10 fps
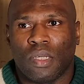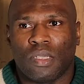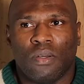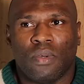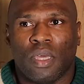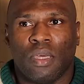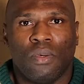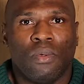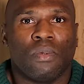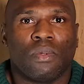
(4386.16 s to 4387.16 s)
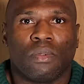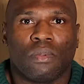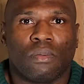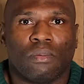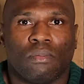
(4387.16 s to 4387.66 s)
I said, okay, who?
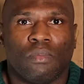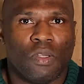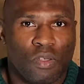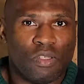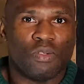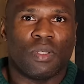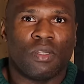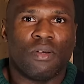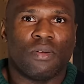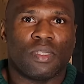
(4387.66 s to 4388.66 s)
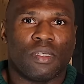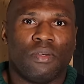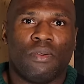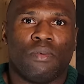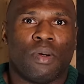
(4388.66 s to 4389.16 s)
You know, you just want to know. I
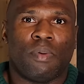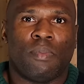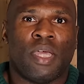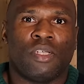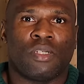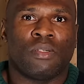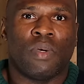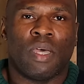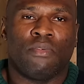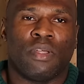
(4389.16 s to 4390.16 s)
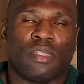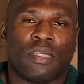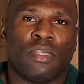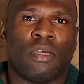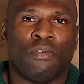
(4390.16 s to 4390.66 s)
said, who? What, probation, whatever? They
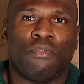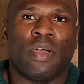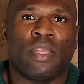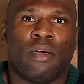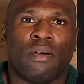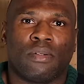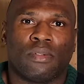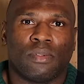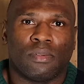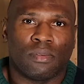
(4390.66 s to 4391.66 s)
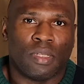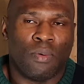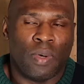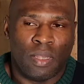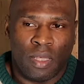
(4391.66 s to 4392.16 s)
said, yeah, you'll find out.
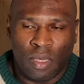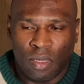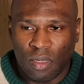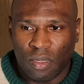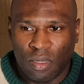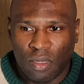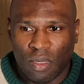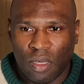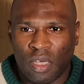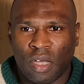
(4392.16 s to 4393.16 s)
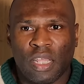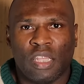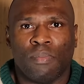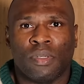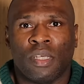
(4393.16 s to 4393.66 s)
I went there. A young
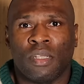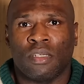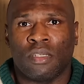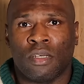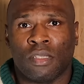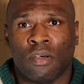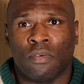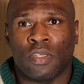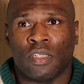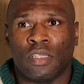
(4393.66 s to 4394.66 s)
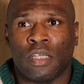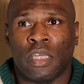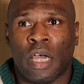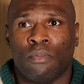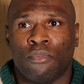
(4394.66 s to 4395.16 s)
lady presented herself and she
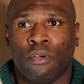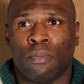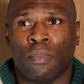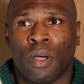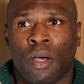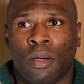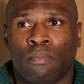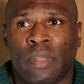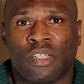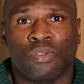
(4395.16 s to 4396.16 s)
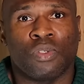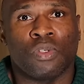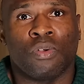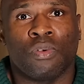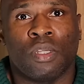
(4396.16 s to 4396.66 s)
said, yeah, I'm from National
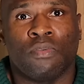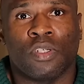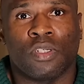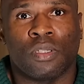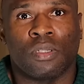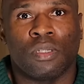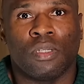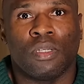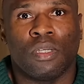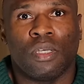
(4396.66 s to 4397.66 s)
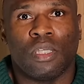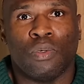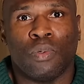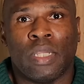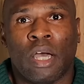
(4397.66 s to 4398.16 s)
Security Division.
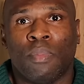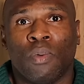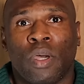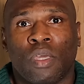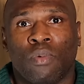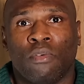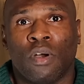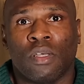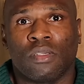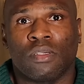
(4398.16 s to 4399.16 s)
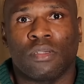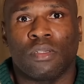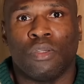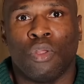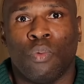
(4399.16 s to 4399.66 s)
You will now be working with us.
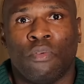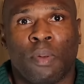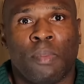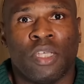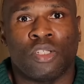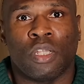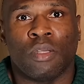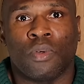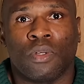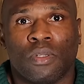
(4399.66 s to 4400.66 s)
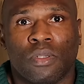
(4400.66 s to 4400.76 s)
Not with probation anymore.